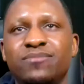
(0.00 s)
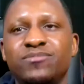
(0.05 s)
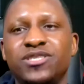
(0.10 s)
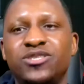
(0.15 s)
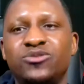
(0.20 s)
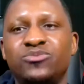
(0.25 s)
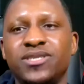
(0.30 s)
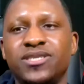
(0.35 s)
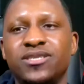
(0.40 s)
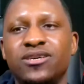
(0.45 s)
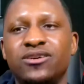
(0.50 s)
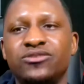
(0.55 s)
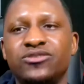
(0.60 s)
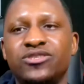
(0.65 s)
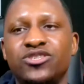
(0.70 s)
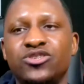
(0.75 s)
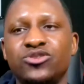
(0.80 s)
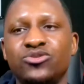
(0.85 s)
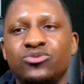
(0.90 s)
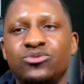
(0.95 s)
between those
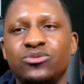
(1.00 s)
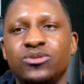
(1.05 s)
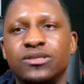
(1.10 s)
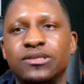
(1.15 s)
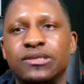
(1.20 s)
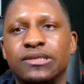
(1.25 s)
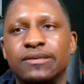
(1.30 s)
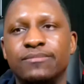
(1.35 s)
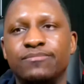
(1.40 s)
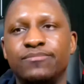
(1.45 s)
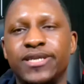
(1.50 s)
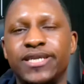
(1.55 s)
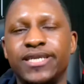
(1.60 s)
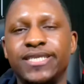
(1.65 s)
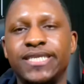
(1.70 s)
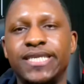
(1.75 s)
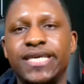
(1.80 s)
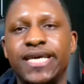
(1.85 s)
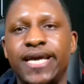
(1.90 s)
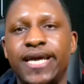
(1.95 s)
two, but
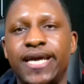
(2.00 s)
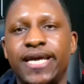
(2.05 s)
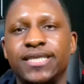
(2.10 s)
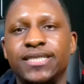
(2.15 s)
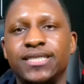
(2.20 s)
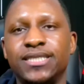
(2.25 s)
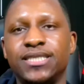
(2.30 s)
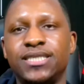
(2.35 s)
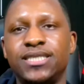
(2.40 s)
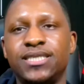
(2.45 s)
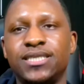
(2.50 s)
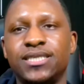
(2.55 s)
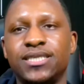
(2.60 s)
in the end,